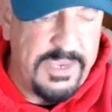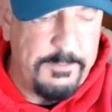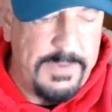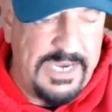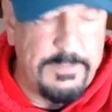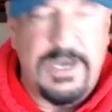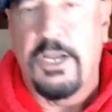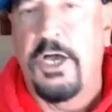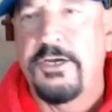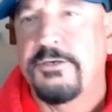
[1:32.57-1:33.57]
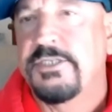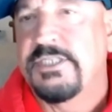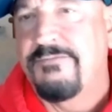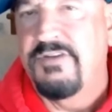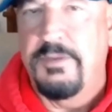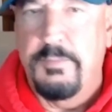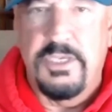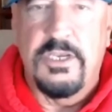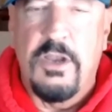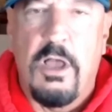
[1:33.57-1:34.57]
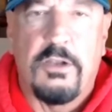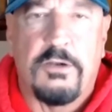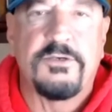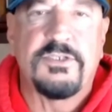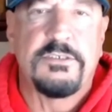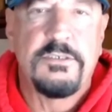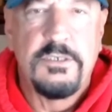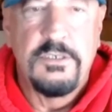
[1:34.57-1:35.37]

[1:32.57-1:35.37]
they made about 170 million dollars